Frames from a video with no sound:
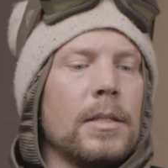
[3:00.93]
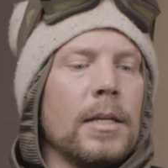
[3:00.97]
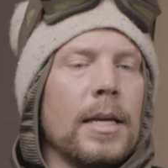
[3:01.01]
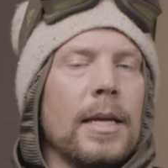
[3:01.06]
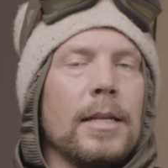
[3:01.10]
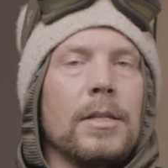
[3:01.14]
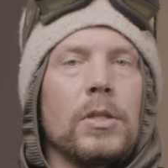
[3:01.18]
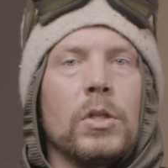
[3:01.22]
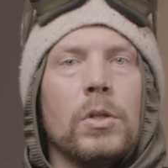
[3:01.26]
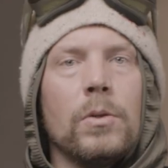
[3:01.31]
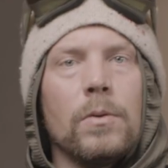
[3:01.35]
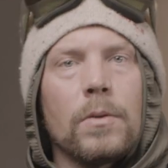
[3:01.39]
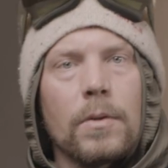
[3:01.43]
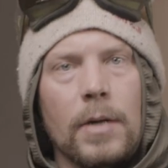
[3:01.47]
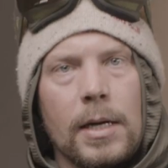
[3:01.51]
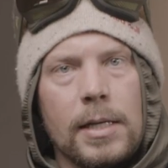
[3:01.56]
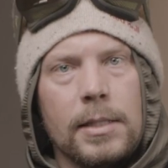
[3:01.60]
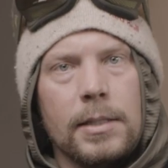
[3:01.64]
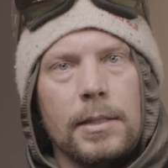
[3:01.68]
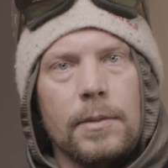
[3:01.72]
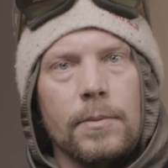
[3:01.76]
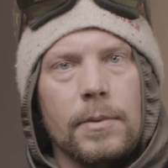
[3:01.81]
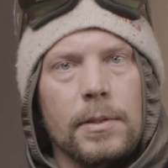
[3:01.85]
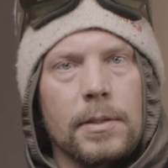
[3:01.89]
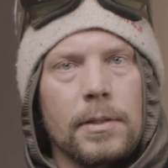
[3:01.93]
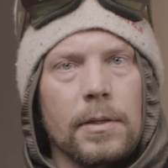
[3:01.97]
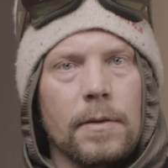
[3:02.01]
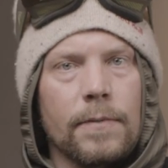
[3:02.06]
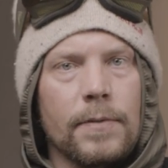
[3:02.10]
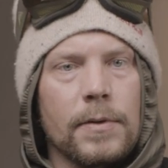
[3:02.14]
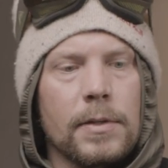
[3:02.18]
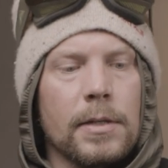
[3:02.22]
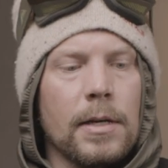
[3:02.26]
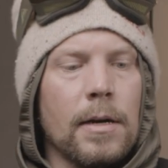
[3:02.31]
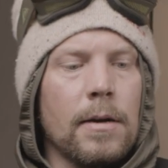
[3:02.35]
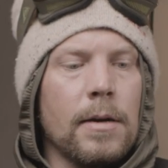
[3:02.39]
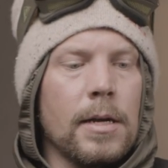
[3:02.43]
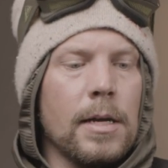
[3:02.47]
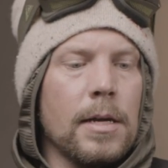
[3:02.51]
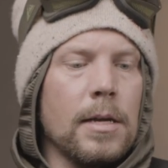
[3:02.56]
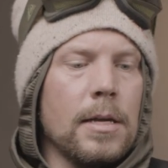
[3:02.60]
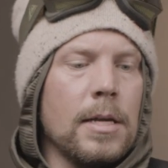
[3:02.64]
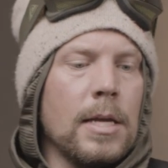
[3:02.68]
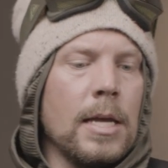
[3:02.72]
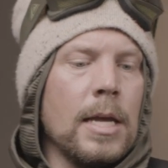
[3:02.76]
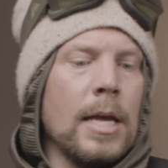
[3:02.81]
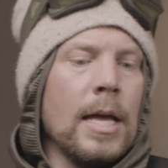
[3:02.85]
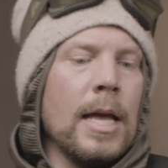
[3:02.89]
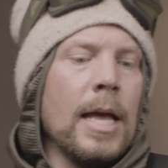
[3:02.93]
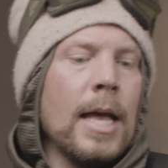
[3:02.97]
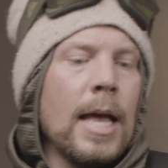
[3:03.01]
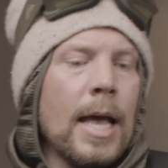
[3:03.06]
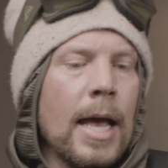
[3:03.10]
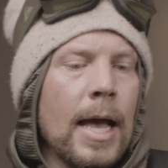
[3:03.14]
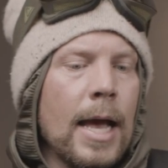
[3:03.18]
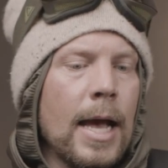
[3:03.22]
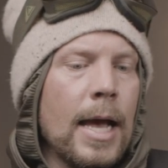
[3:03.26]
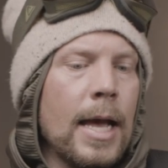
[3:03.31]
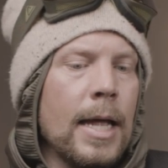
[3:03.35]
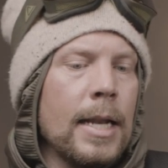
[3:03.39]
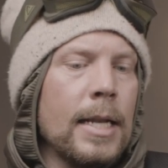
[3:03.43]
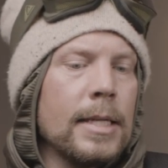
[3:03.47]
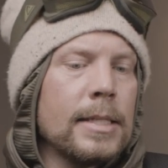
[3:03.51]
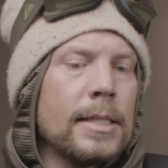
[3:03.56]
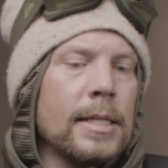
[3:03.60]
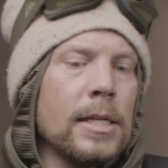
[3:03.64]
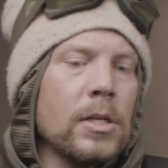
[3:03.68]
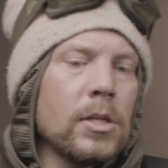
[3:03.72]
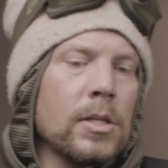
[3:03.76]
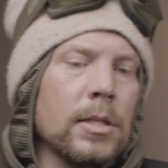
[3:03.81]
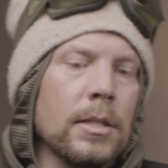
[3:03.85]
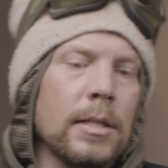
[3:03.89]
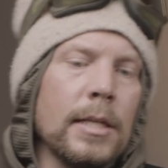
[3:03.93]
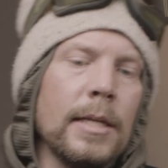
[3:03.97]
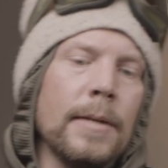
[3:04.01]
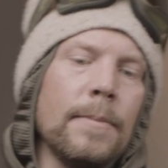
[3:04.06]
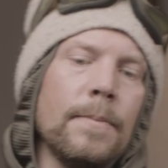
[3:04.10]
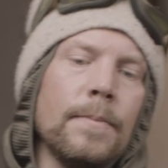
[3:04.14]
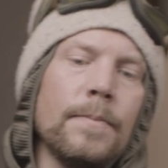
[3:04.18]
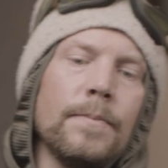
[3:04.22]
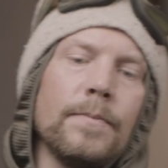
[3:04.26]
to get too crazy with surface area. And essentially,